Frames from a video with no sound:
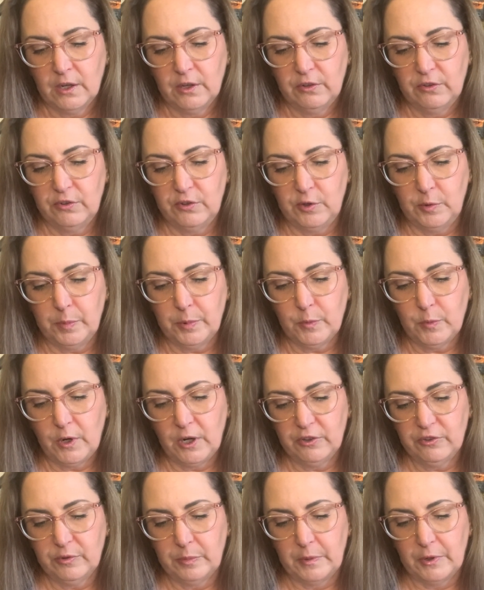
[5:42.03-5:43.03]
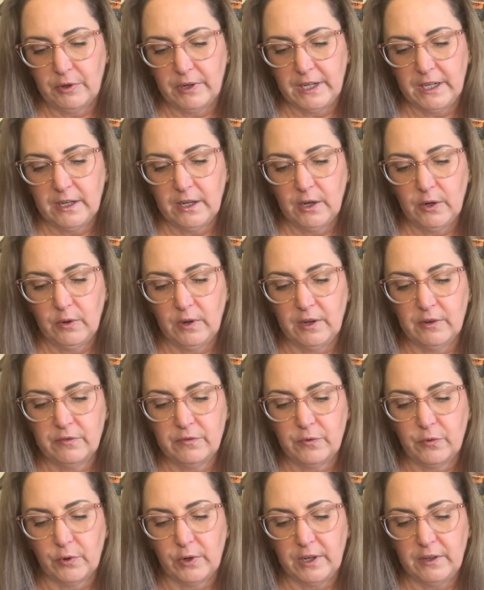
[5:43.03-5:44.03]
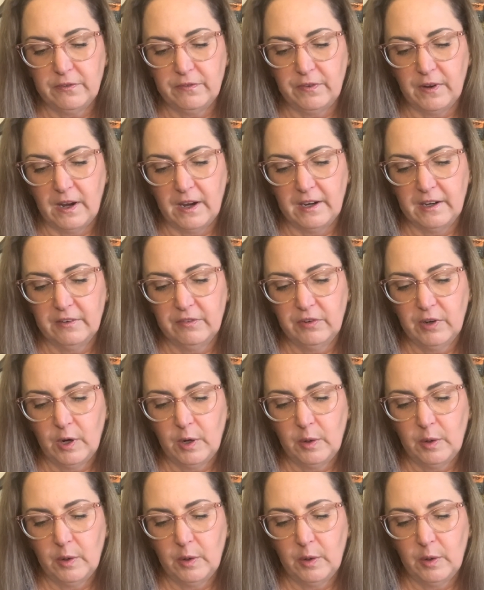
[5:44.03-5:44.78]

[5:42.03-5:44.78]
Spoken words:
superwash merino and 45%